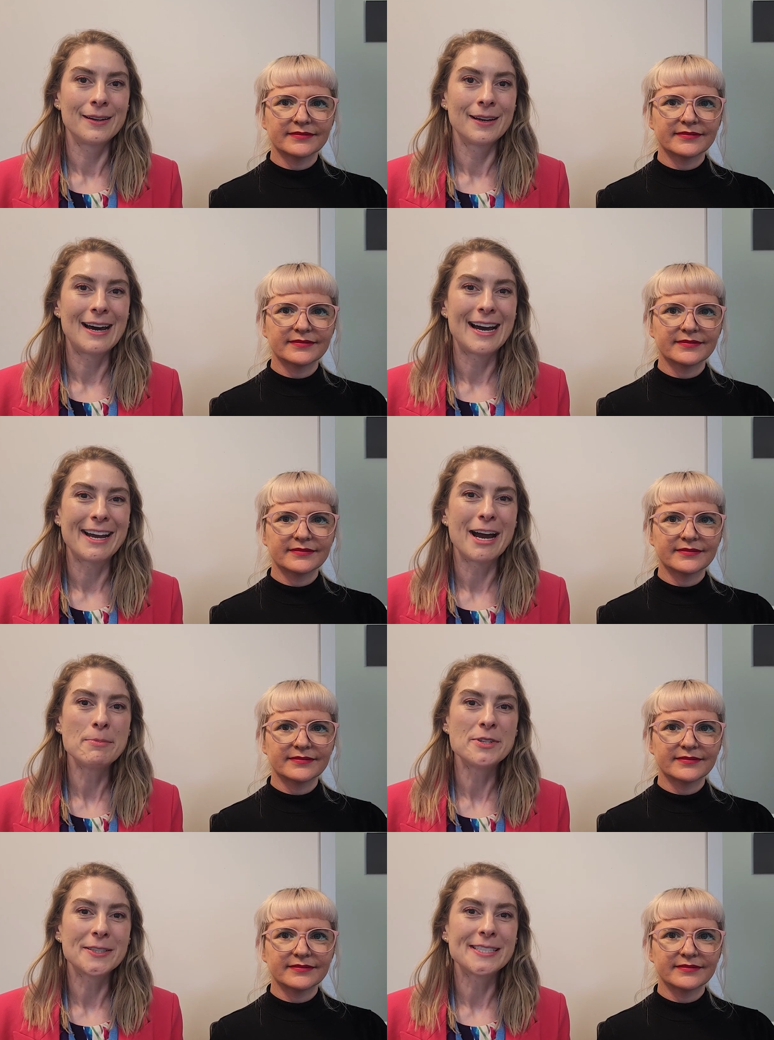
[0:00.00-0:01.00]
Speaker 1: Hi,
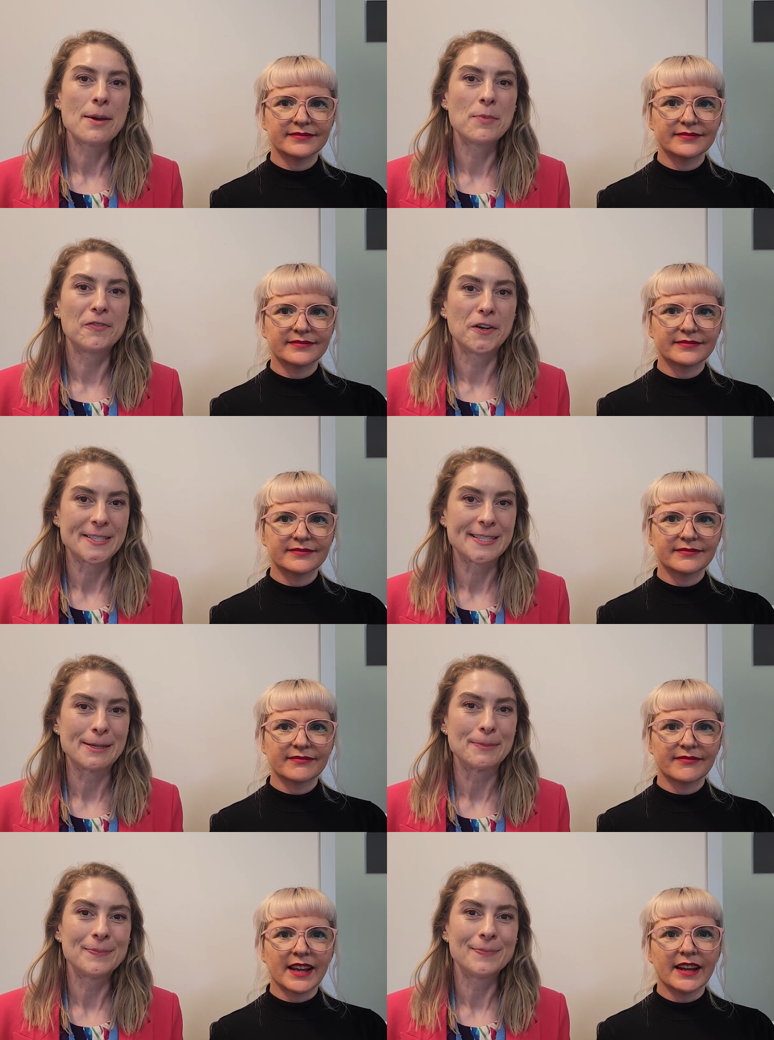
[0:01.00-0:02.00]
I'm Dr. Emma
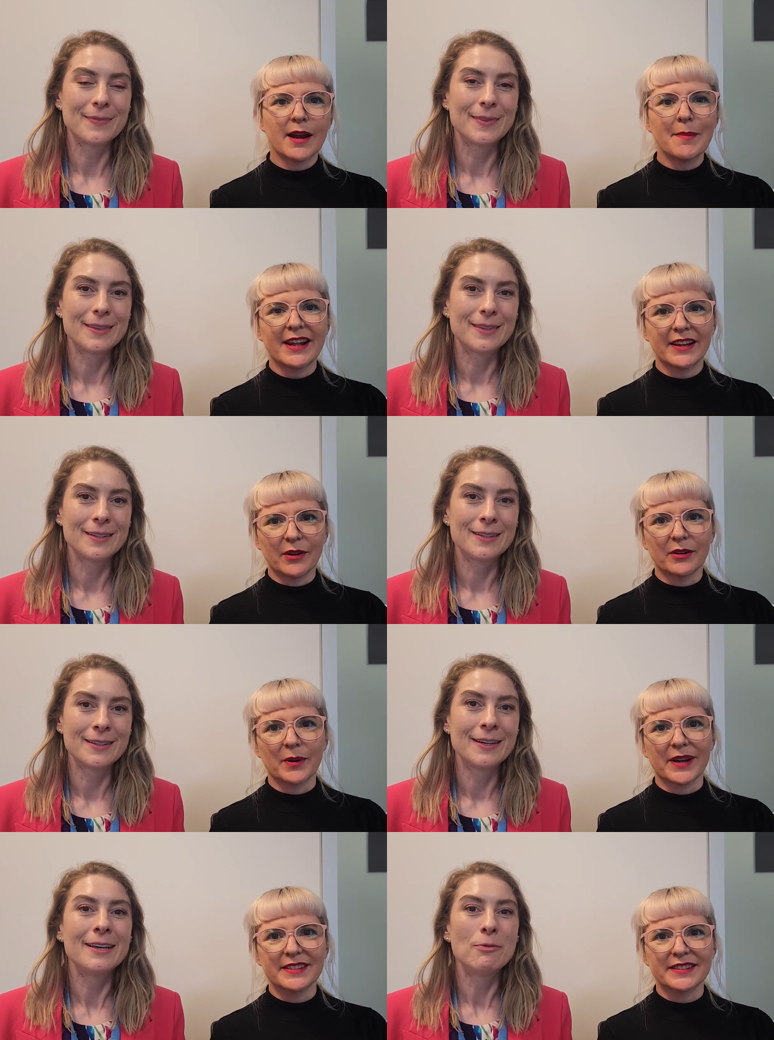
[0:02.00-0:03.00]
Foster. And I'm Ali
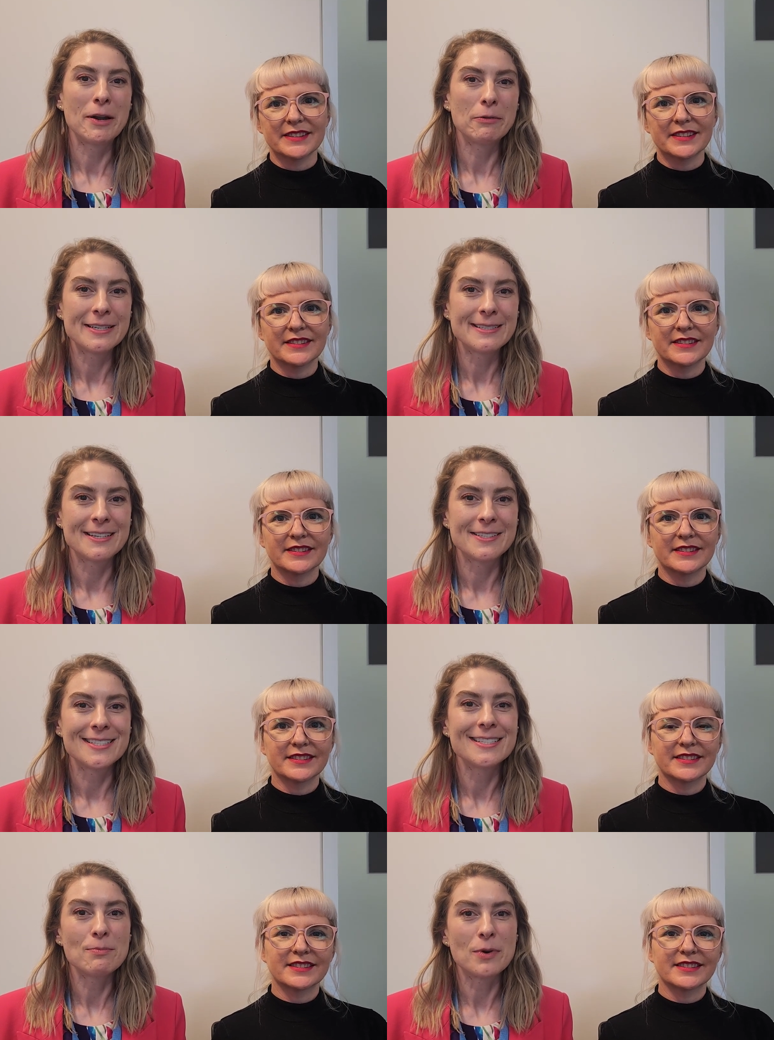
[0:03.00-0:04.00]
Conquest. We're
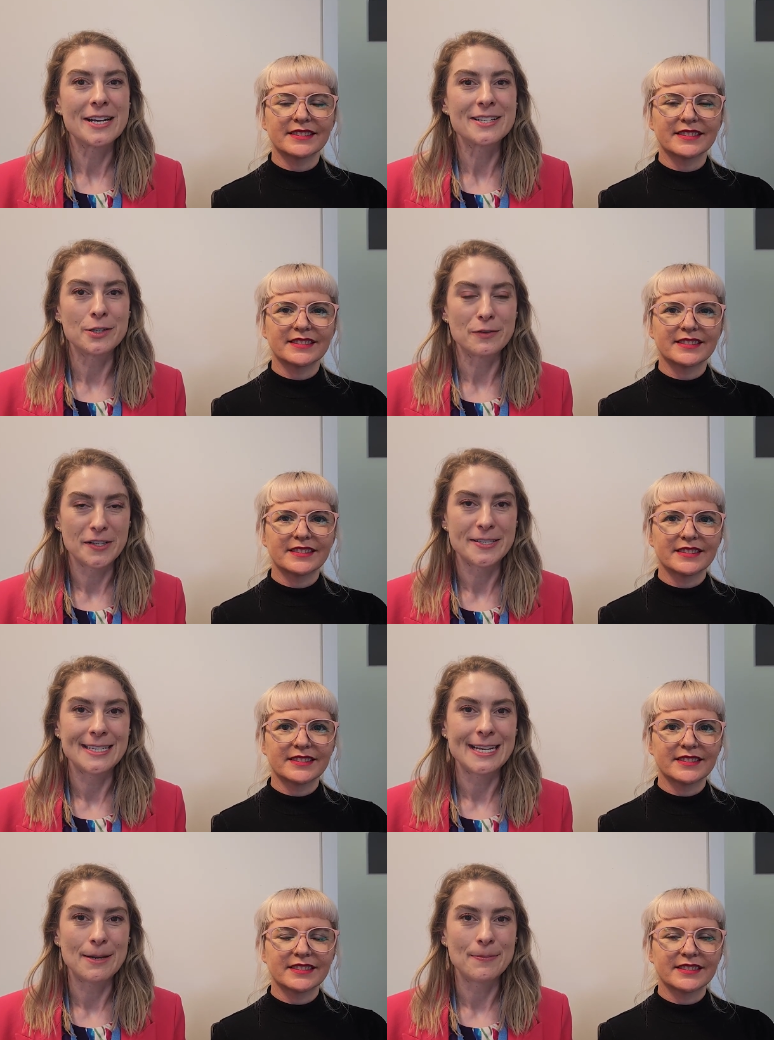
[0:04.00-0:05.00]
researchers at Monash
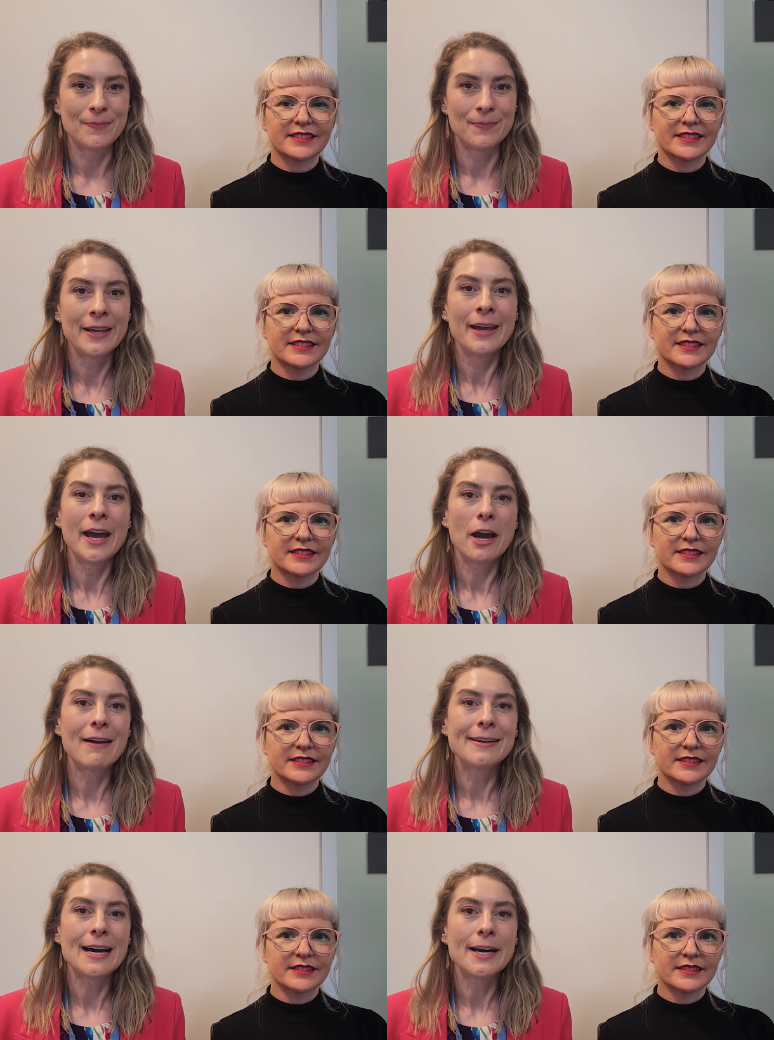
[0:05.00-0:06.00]
University.
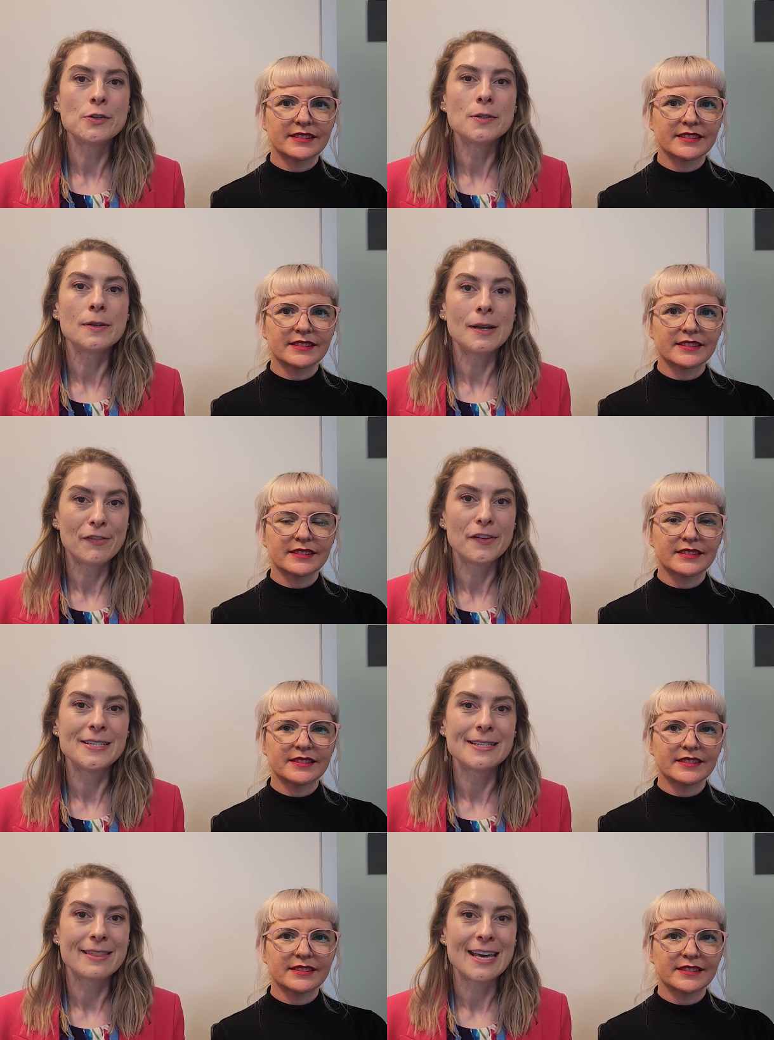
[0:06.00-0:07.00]
Around
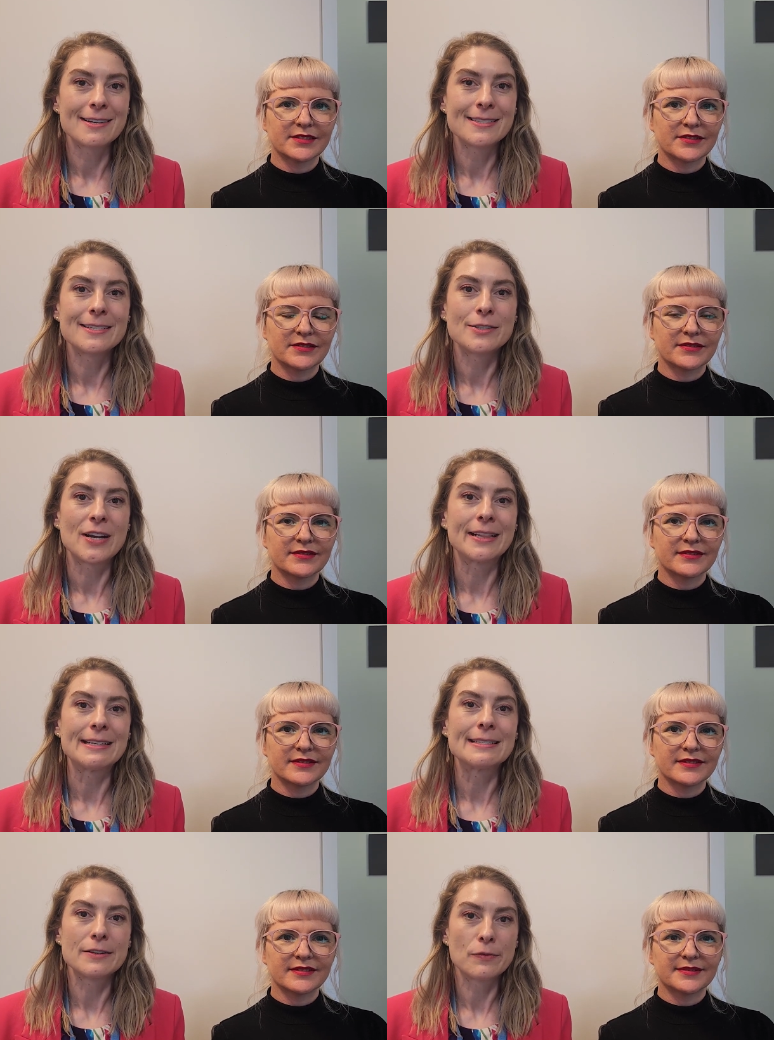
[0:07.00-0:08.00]
150,000
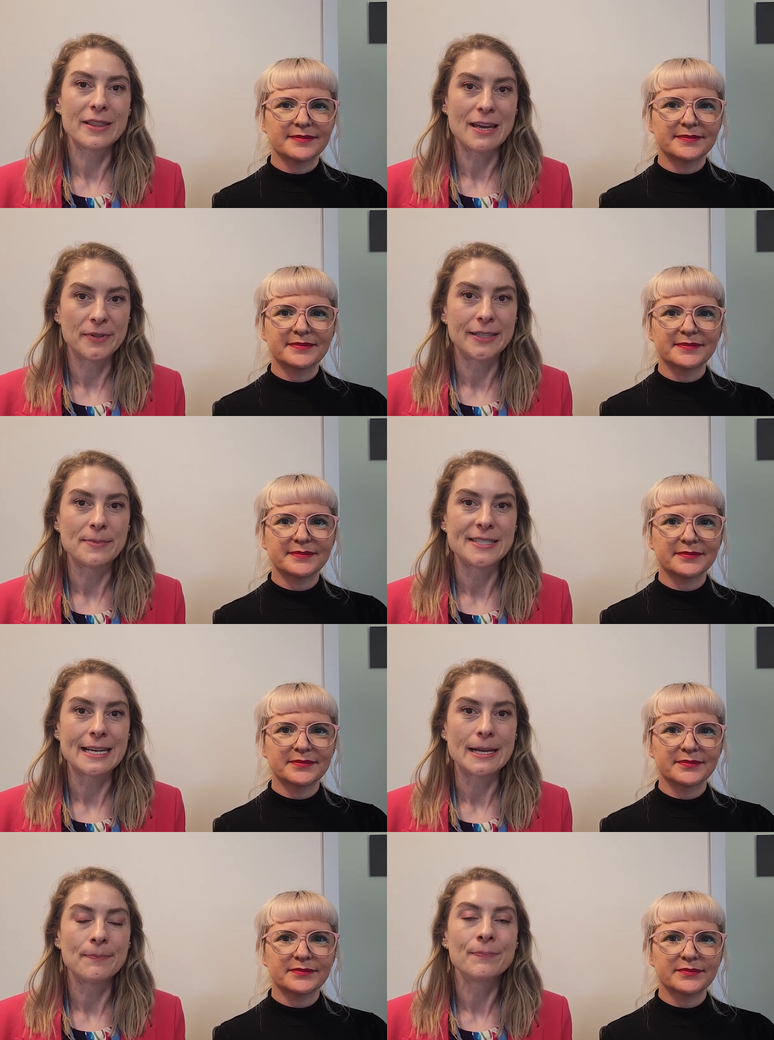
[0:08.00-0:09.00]
Australians live with
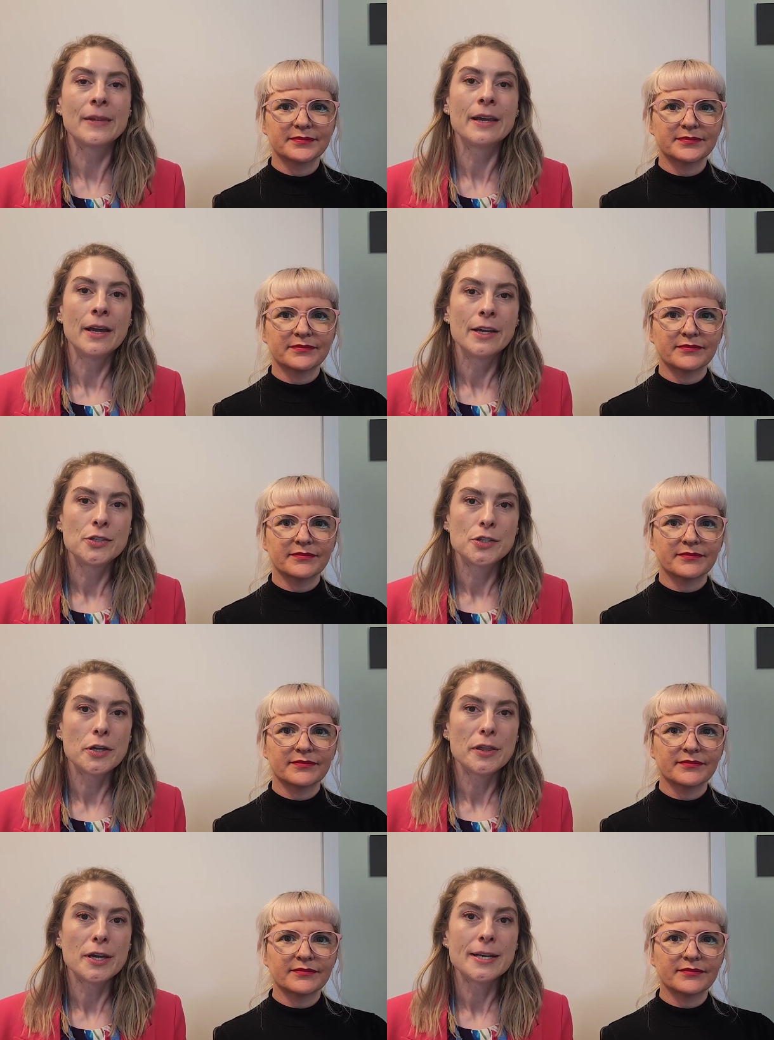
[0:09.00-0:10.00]
epilepsy. Two
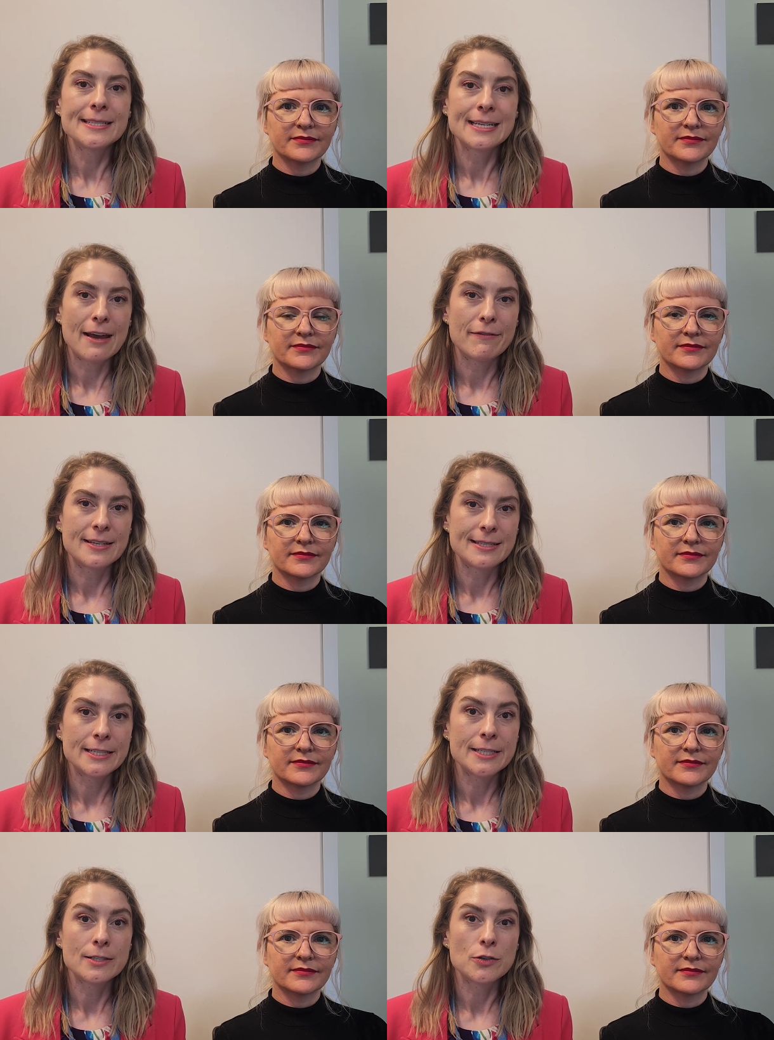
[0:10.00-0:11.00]
thirds can have their
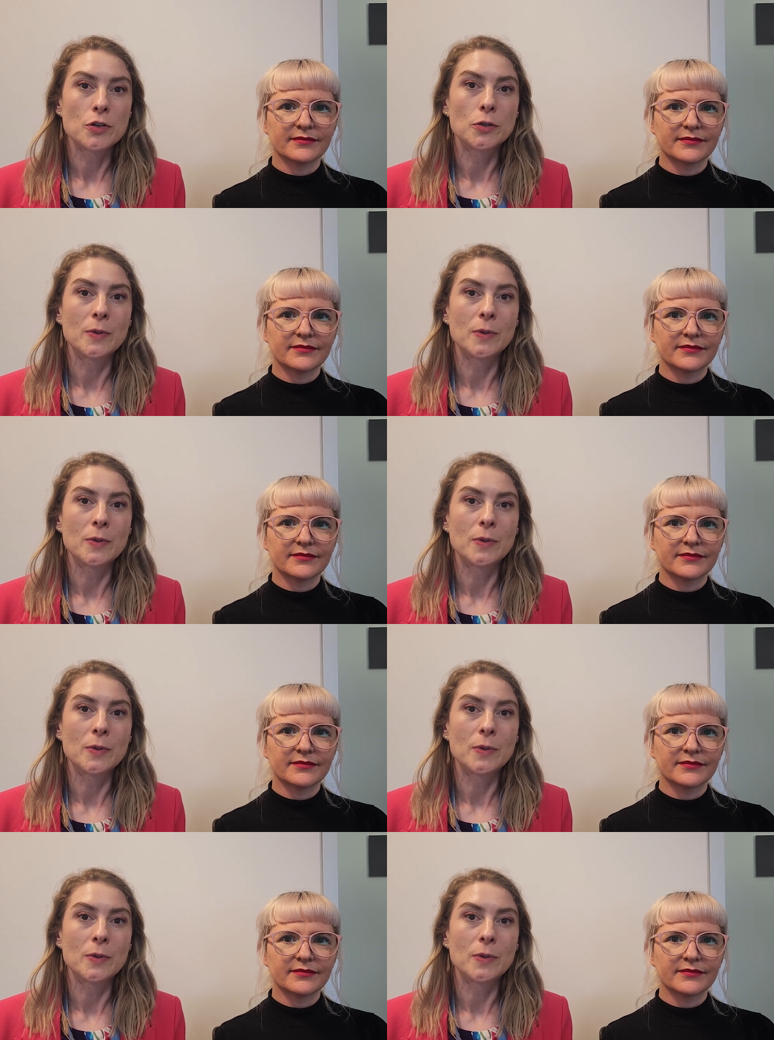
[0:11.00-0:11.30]
seizures controlled